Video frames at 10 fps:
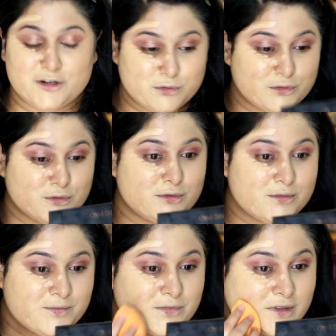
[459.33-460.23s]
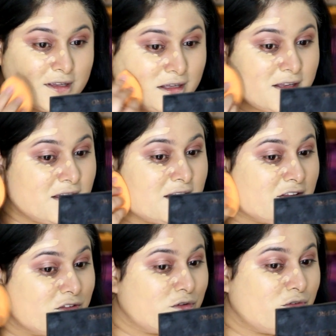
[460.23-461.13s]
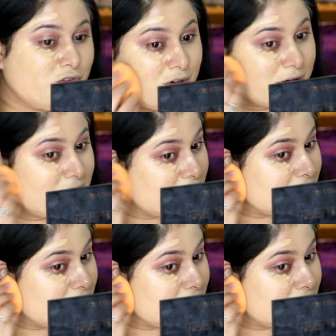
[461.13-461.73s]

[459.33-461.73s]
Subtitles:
I don't know. So weird.